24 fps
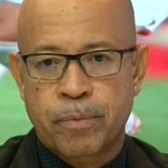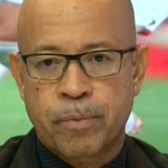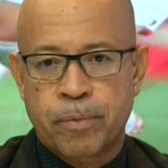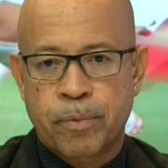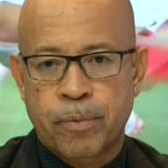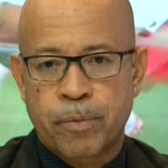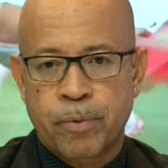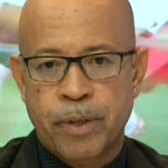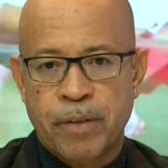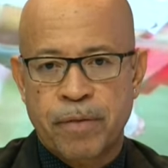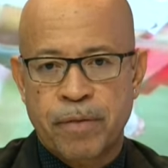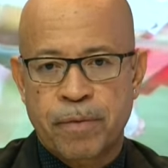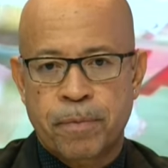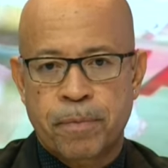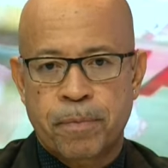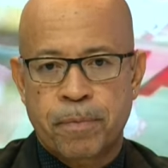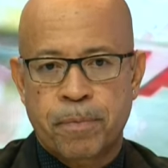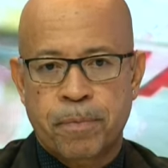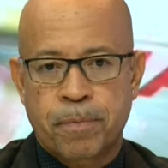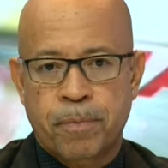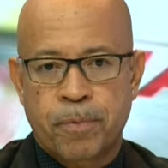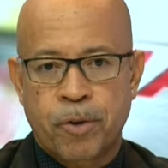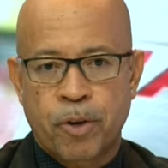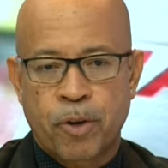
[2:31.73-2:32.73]
we've
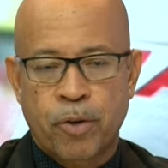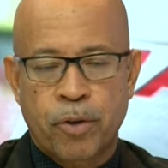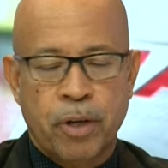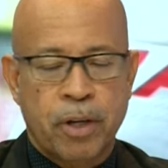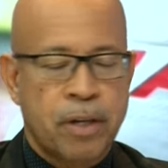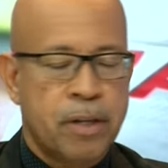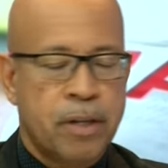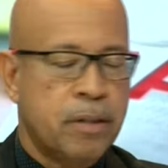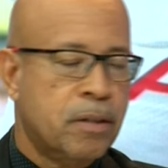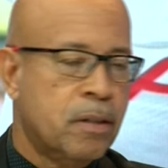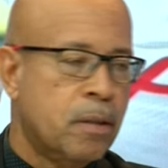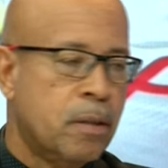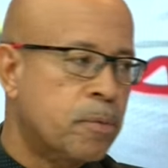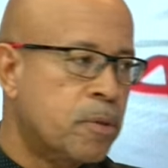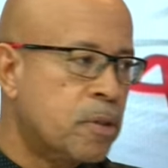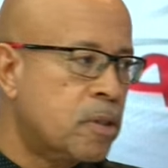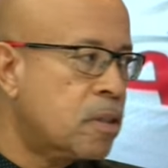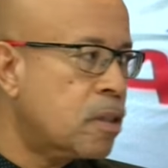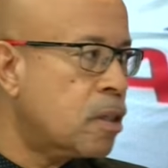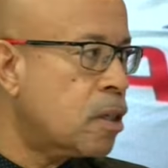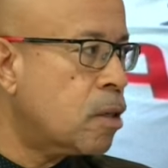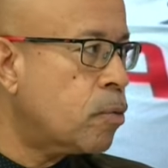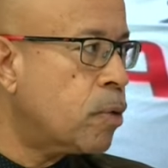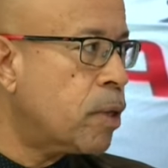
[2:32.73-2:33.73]
grown accustomed to
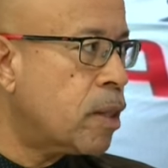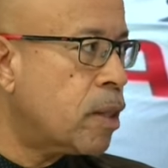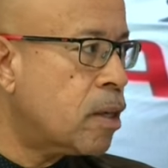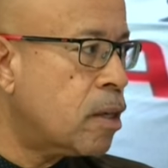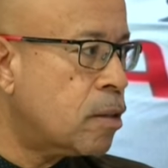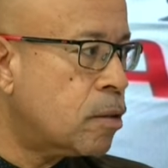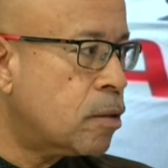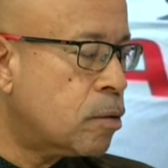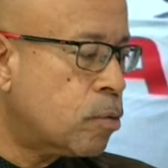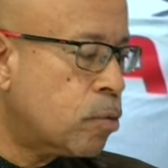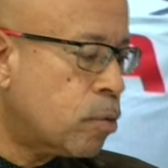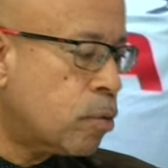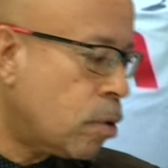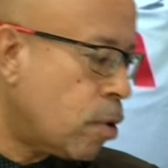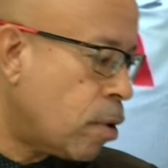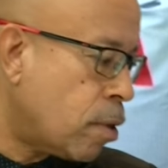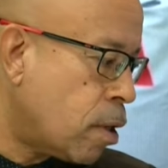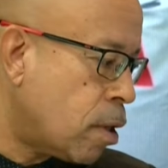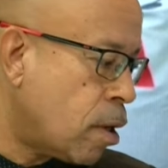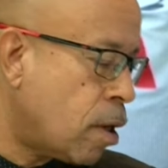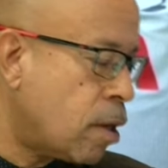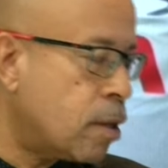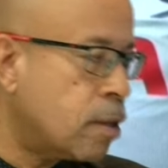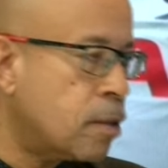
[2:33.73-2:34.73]
seeing when these two North
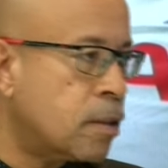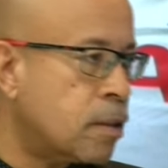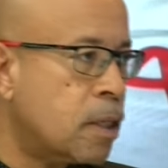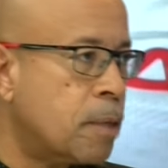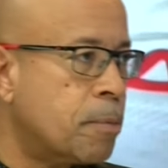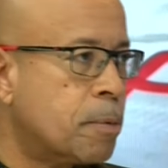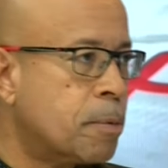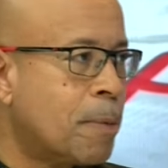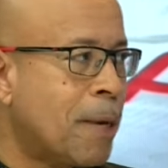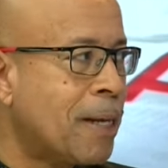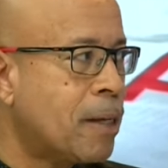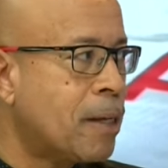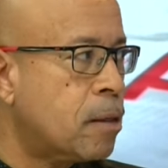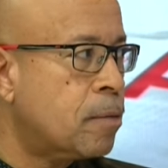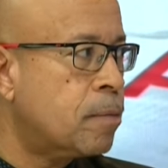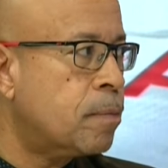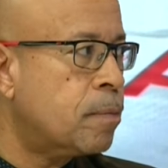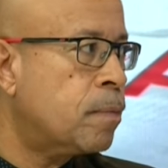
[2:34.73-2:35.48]
London teams battle.